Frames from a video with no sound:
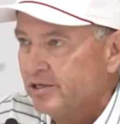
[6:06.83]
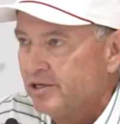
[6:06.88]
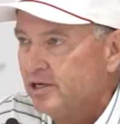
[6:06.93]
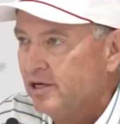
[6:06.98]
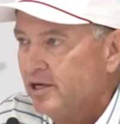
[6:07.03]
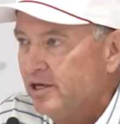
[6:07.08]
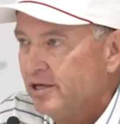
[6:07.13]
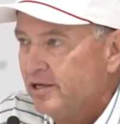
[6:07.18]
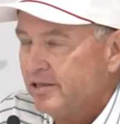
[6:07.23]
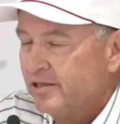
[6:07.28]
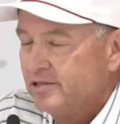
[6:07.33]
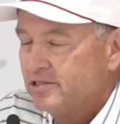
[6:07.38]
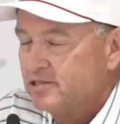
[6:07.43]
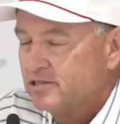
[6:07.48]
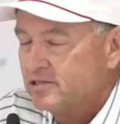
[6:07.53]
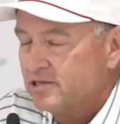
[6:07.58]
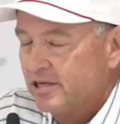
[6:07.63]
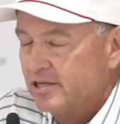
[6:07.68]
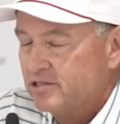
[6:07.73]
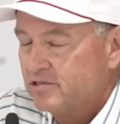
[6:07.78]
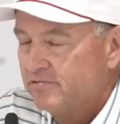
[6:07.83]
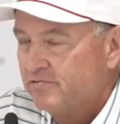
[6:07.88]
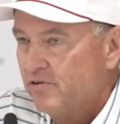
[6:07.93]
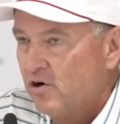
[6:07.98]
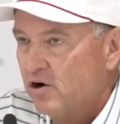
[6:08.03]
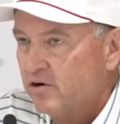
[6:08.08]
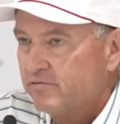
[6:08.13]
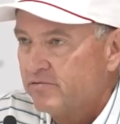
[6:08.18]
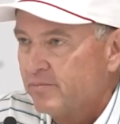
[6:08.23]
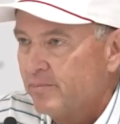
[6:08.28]
And it's
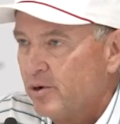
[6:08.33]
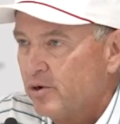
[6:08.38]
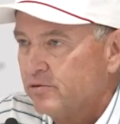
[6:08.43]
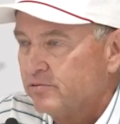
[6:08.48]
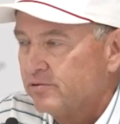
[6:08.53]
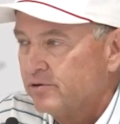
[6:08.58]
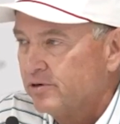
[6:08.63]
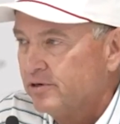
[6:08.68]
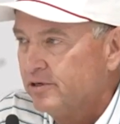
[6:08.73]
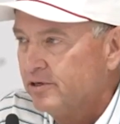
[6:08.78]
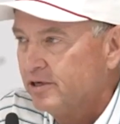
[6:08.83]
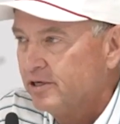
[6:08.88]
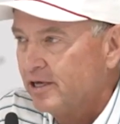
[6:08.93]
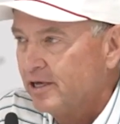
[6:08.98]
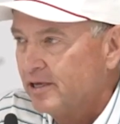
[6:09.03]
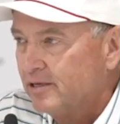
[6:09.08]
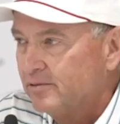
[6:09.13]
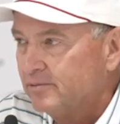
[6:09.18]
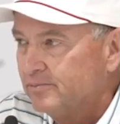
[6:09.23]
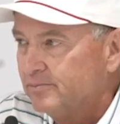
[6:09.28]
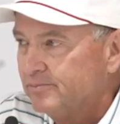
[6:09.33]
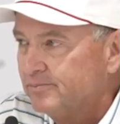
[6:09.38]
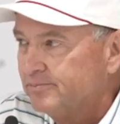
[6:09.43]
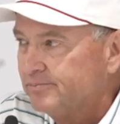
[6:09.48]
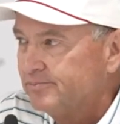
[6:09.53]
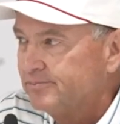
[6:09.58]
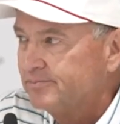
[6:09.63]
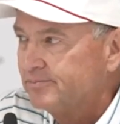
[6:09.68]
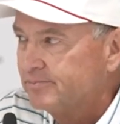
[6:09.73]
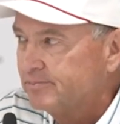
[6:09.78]
far from over. And
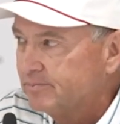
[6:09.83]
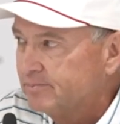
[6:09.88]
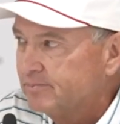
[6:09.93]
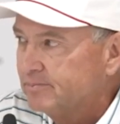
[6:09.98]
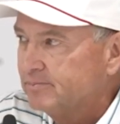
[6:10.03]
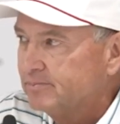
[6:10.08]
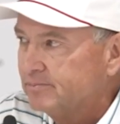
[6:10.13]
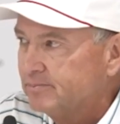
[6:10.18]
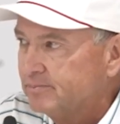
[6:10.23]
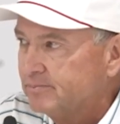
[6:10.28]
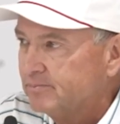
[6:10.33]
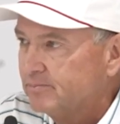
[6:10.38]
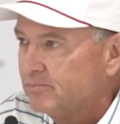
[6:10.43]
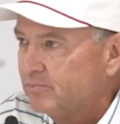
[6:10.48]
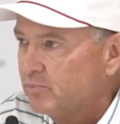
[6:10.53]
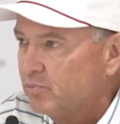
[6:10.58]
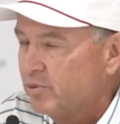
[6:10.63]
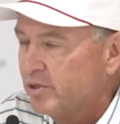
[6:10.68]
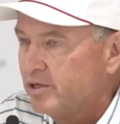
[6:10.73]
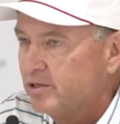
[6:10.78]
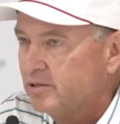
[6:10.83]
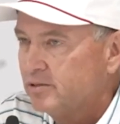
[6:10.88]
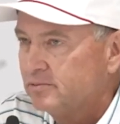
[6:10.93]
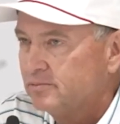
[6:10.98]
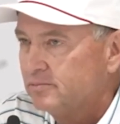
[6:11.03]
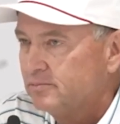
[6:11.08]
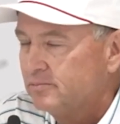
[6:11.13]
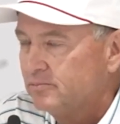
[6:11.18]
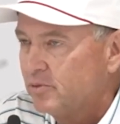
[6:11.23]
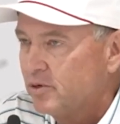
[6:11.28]

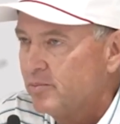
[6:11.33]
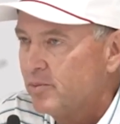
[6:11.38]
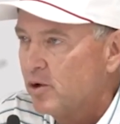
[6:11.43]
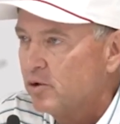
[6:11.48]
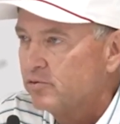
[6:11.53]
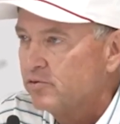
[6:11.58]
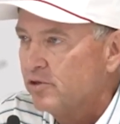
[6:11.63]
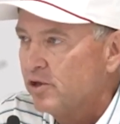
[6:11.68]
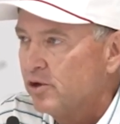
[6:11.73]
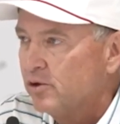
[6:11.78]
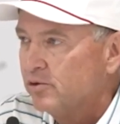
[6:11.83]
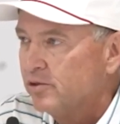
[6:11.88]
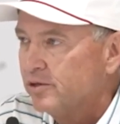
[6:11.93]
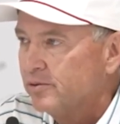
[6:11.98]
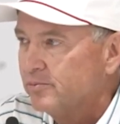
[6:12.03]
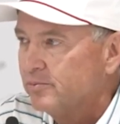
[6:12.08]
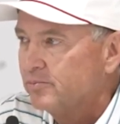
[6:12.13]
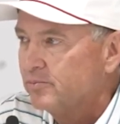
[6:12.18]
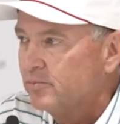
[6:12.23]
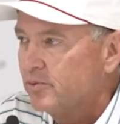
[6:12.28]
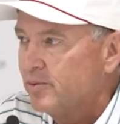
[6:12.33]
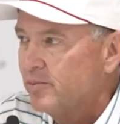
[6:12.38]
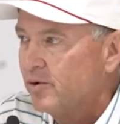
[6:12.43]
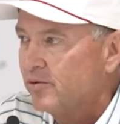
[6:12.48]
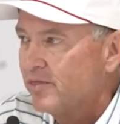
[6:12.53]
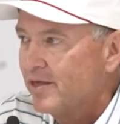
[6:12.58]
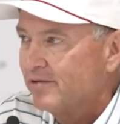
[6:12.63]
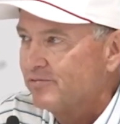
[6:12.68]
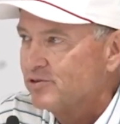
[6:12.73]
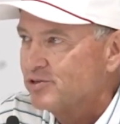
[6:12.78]
we both know that we
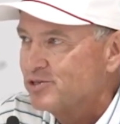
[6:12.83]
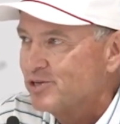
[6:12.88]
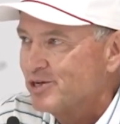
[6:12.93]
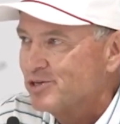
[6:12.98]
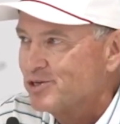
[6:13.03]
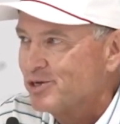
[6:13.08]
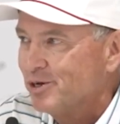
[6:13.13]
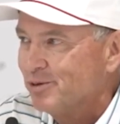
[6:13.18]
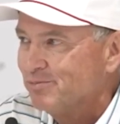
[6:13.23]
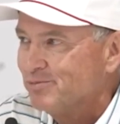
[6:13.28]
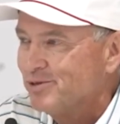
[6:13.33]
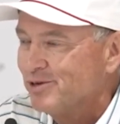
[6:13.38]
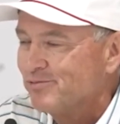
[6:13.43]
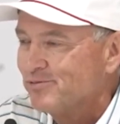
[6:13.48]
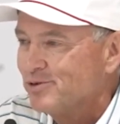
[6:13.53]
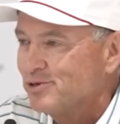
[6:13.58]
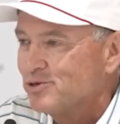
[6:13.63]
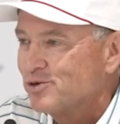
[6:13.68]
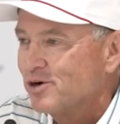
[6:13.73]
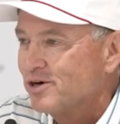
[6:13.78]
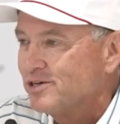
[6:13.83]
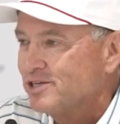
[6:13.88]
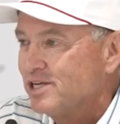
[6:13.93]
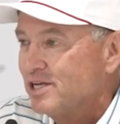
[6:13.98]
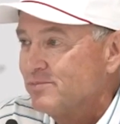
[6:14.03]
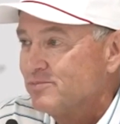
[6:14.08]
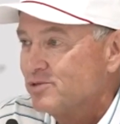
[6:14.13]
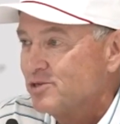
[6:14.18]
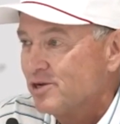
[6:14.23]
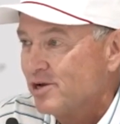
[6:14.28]
both have to say something different to our
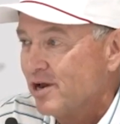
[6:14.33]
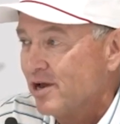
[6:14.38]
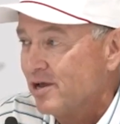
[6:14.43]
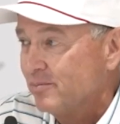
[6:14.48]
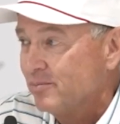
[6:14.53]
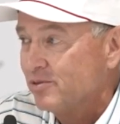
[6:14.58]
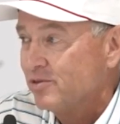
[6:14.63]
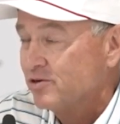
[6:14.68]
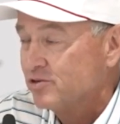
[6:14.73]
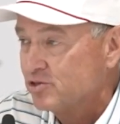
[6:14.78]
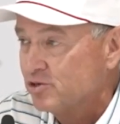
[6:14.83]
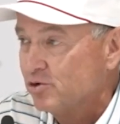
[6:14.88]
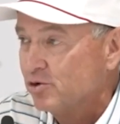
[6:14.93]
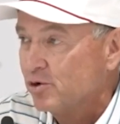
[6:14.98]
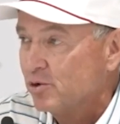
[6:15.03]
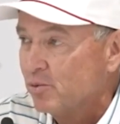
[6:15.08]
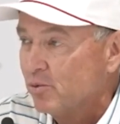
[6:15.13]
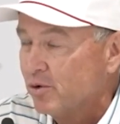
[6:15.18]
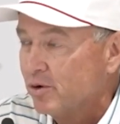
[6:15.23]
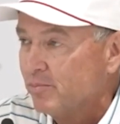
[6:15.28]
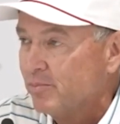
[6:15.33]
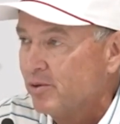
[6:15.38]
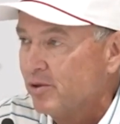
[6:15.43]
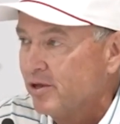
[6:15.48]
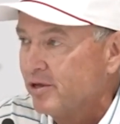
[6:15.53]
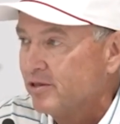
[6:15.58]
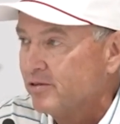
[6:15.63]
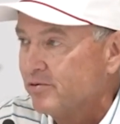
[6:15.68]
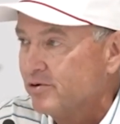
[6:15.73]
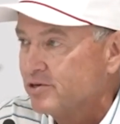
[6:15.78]
teams tonight, but they're still going to want to
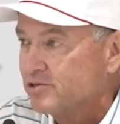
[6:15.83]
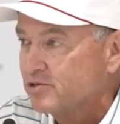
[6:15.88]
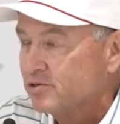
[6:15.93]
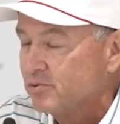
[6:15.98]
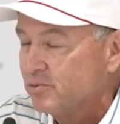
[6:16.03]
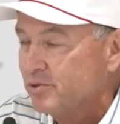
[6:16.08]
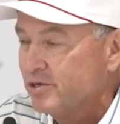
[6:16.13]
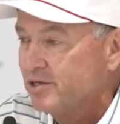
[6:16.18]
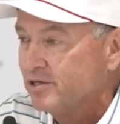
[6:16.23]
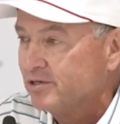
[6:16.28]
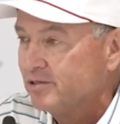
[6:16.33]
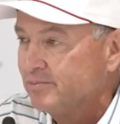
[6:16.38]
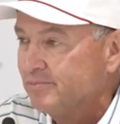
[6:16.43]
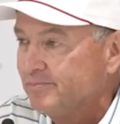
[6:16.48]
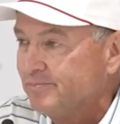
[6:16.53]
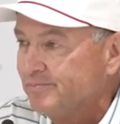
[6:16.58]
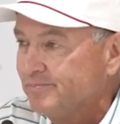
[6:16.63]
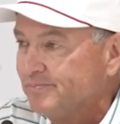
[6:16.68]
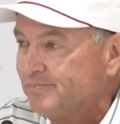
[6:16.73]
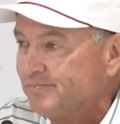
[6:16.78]
play the rest of the weekend.